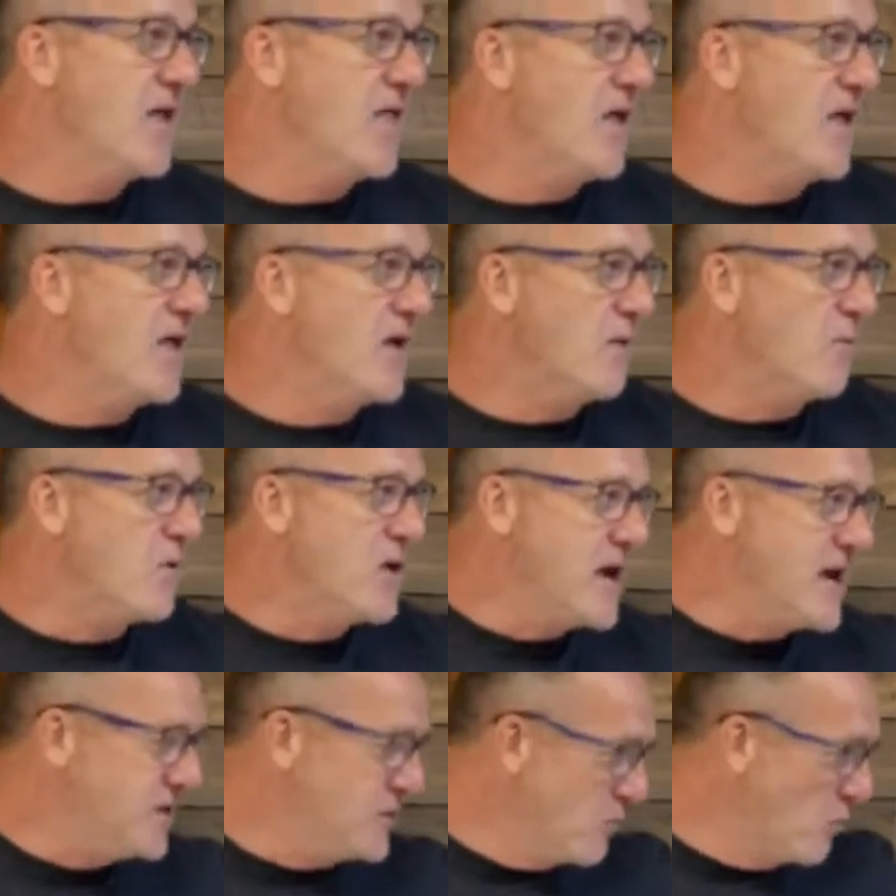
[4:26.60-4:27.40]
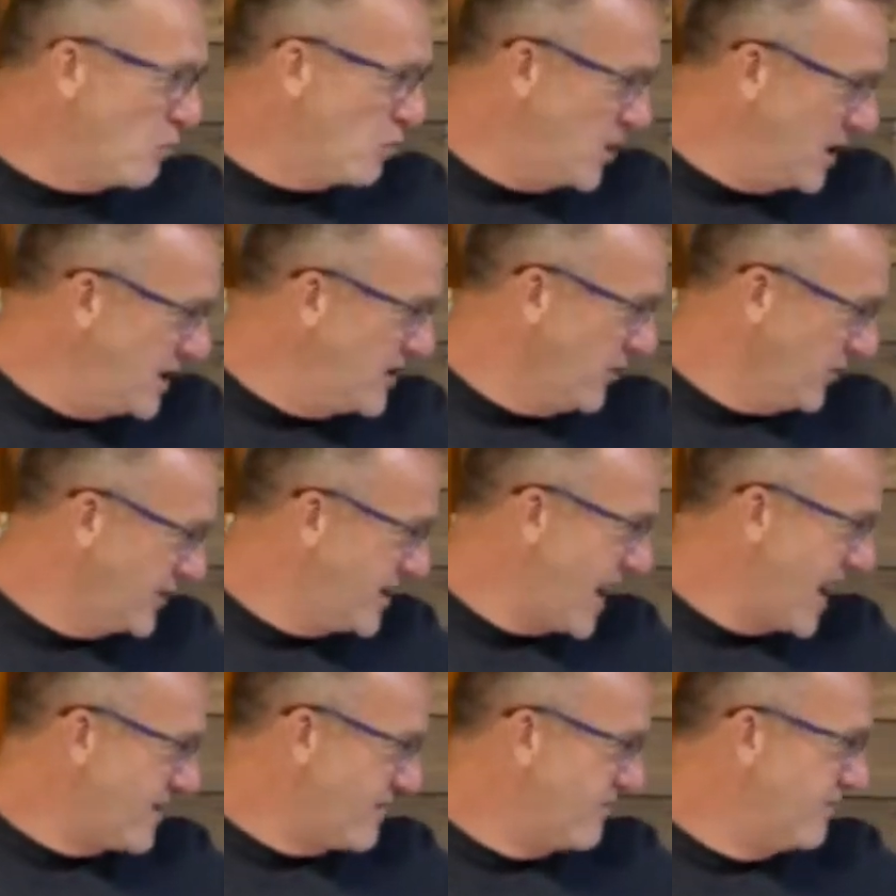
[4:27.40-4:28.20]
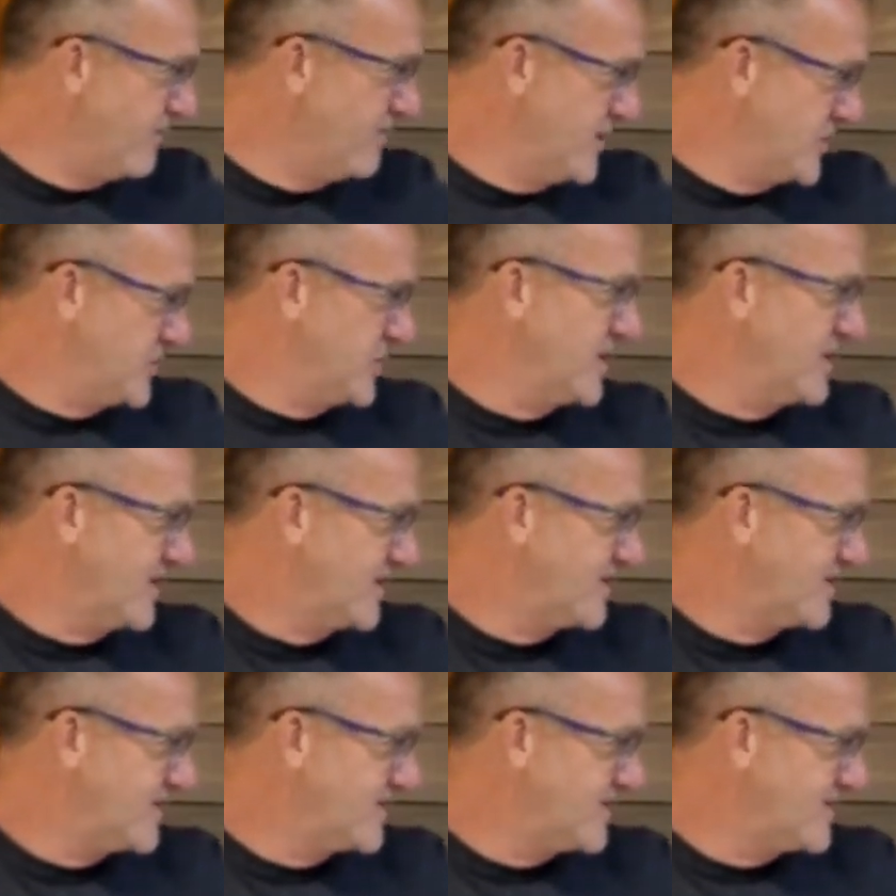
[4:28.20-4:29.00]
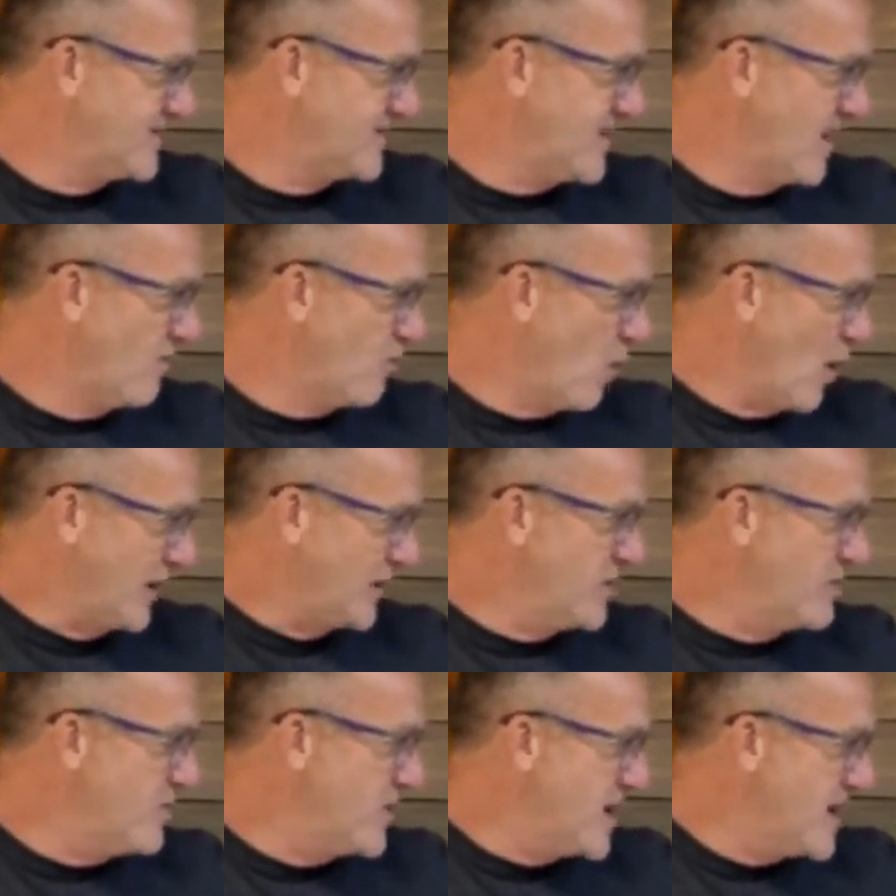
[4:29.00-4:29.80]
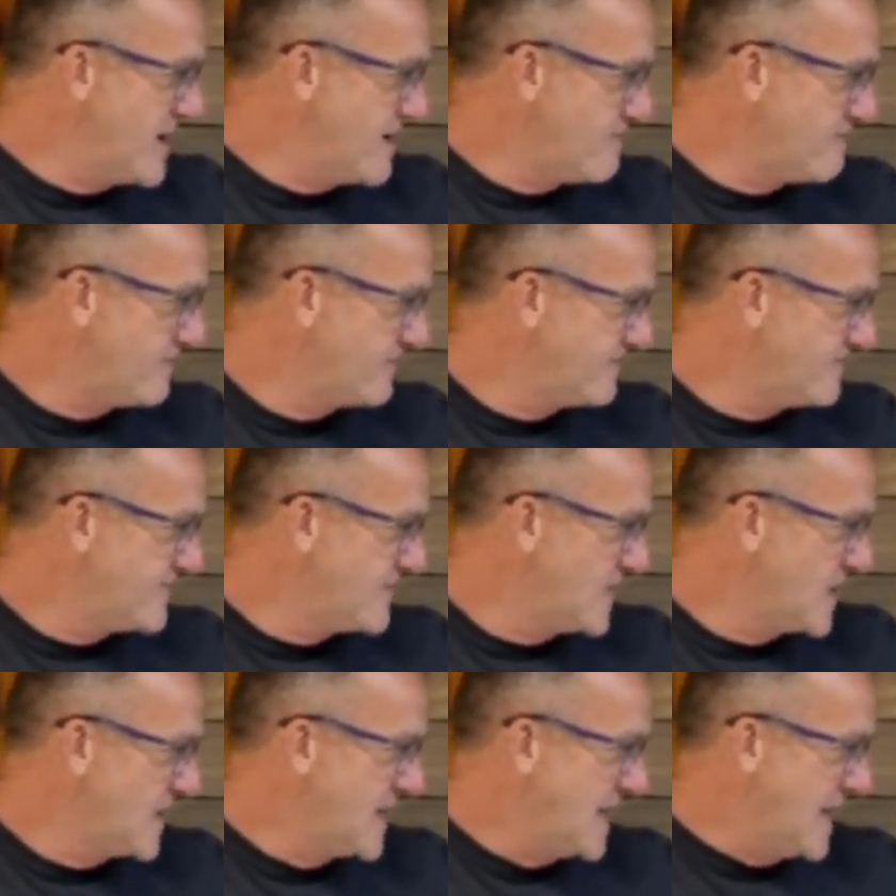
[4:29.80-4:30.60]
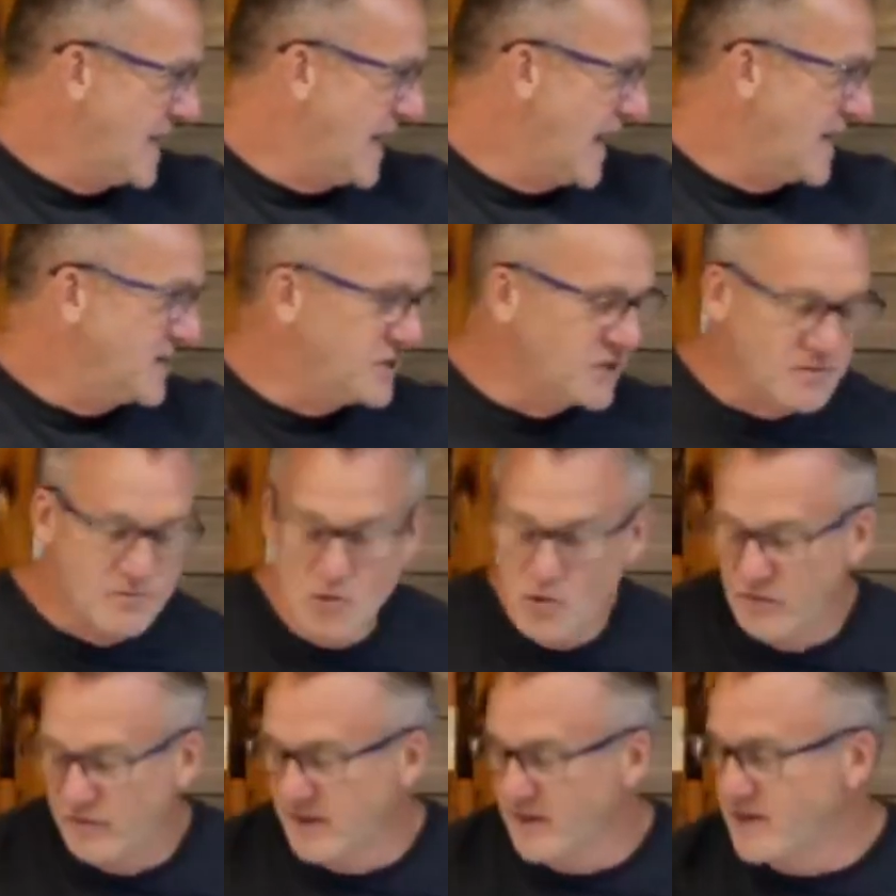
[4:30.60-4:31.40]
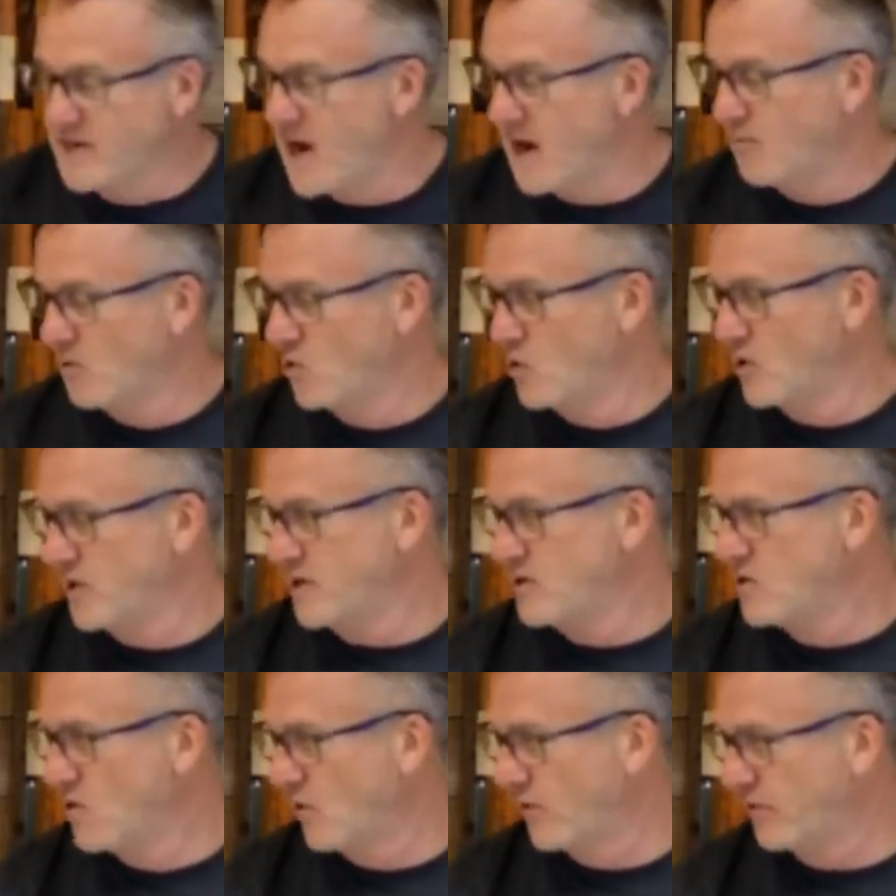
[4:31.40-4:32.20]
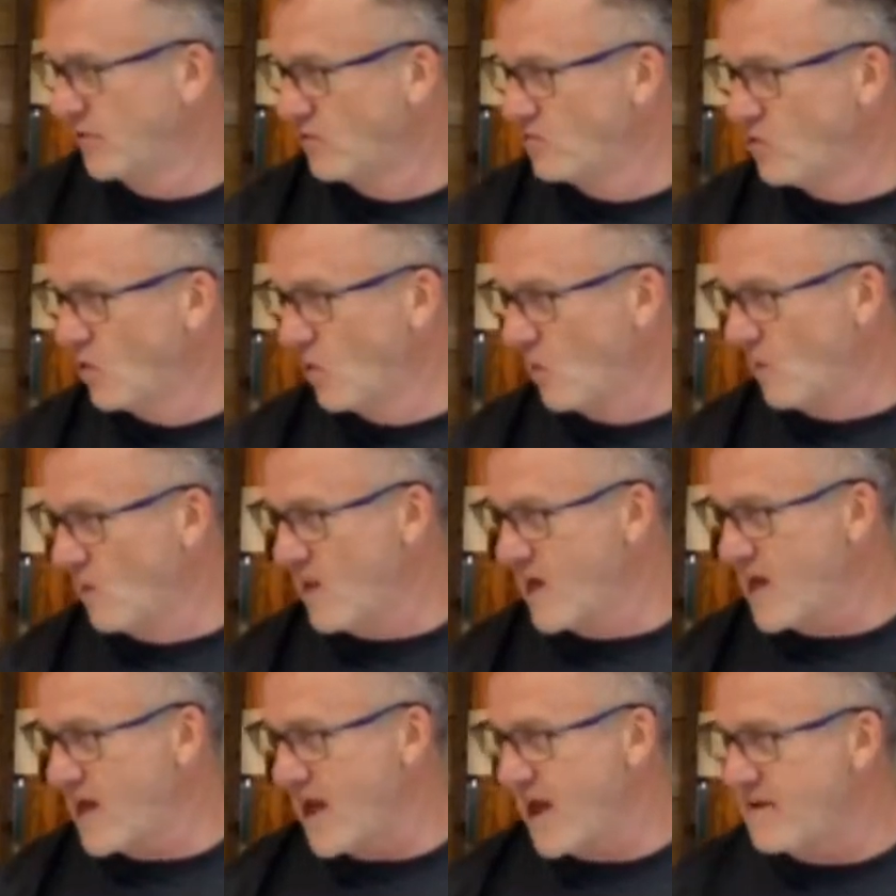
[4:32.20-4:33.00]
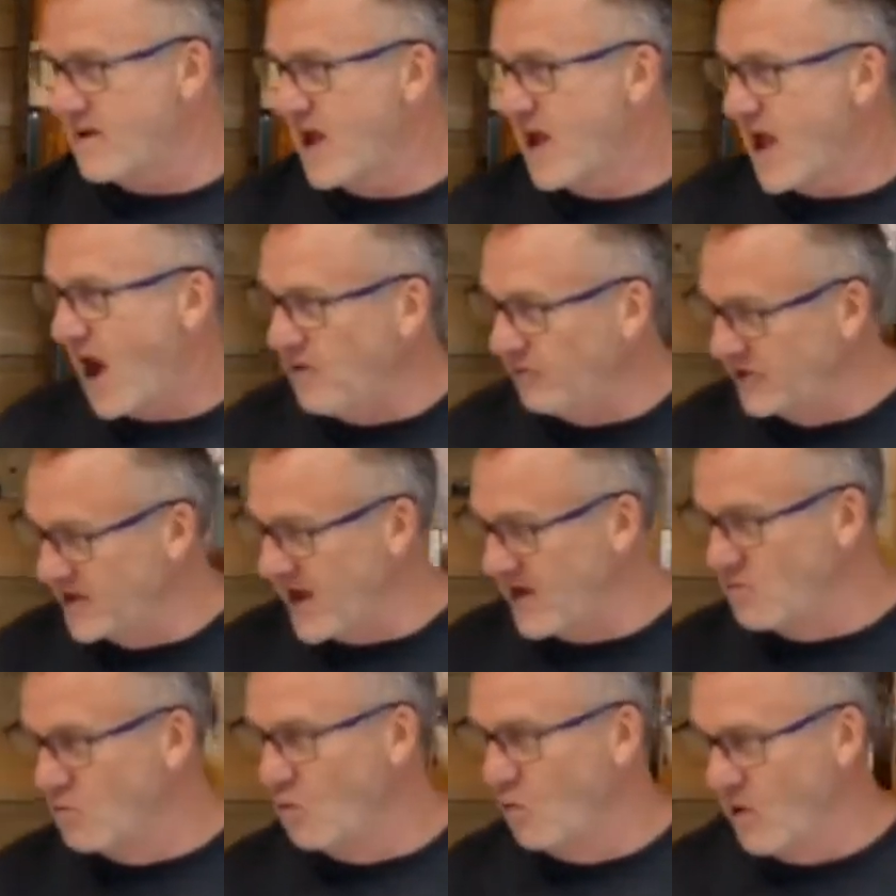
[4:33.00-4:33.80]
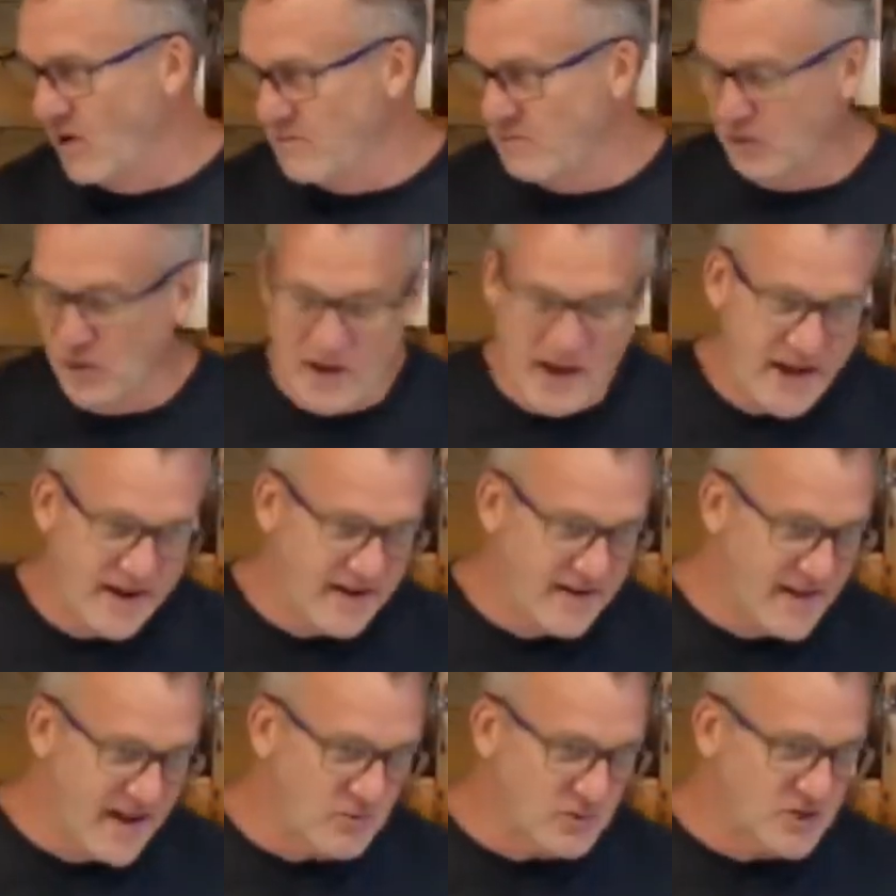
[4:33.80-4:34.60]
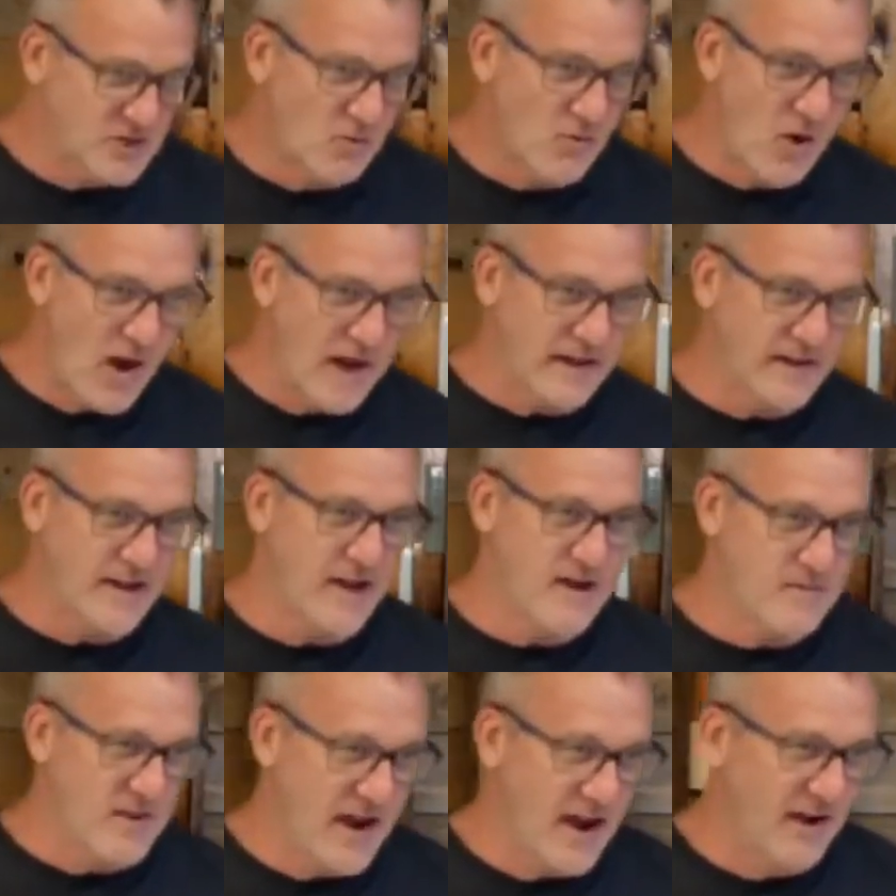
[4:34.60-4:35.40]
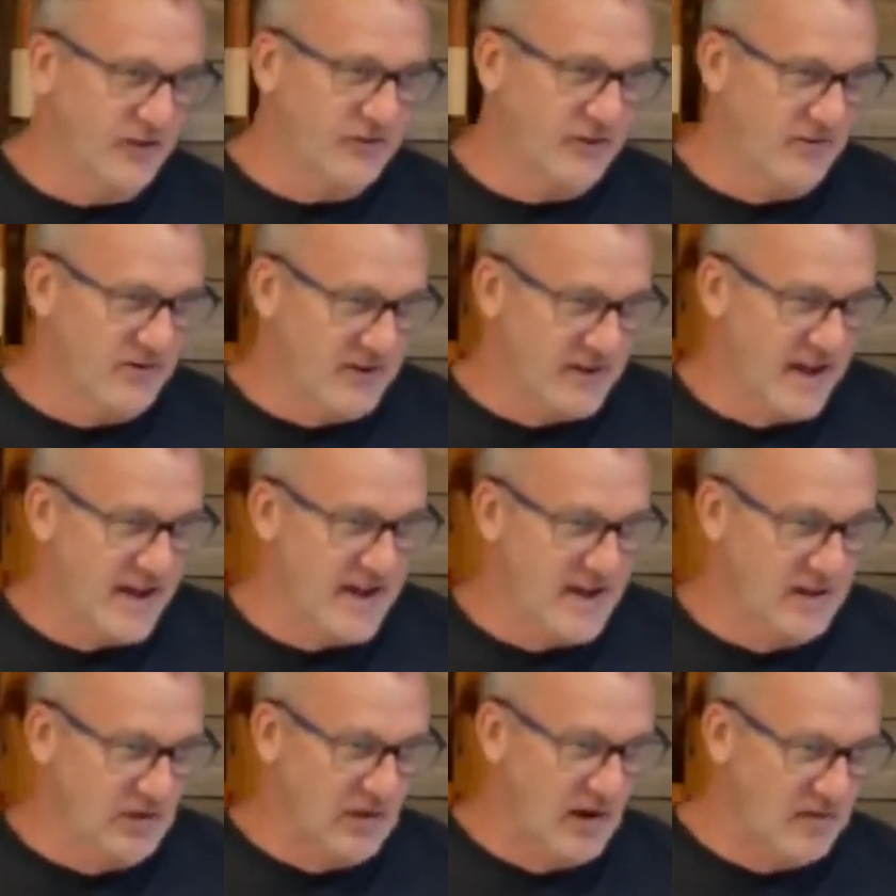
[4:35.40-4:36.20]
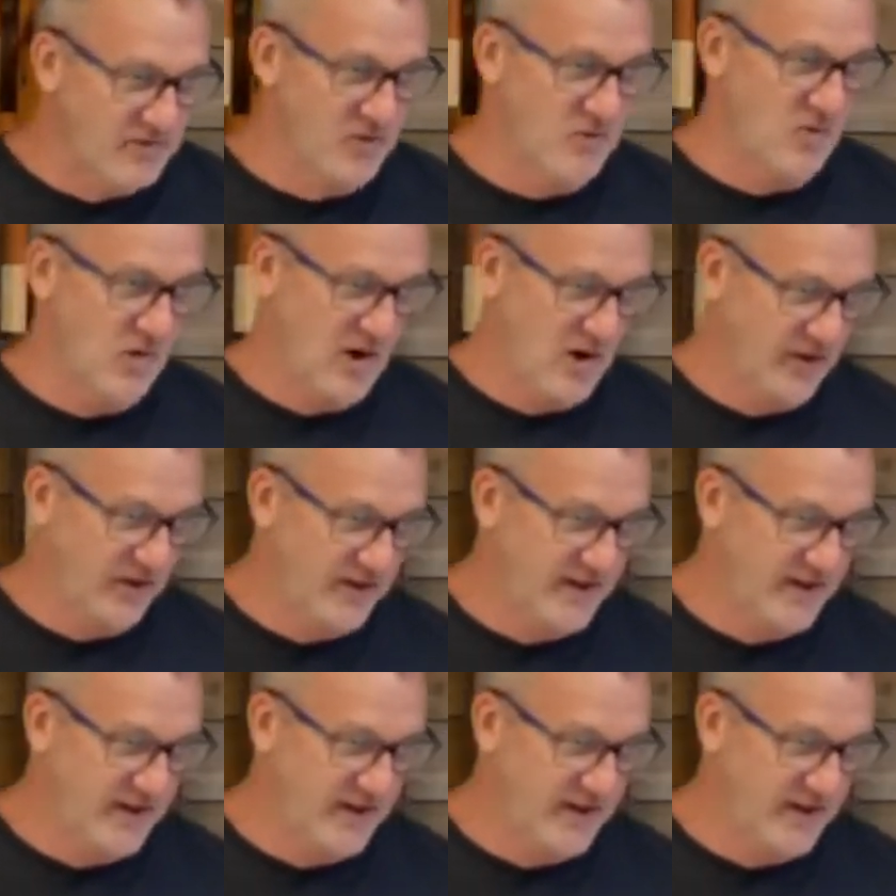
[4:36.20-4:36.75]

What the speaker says: We really only had a vision of what could be. I just moved to the neighborhood in North Aurora, and I only had one plan, and that was to walk out of my house every day and love the world.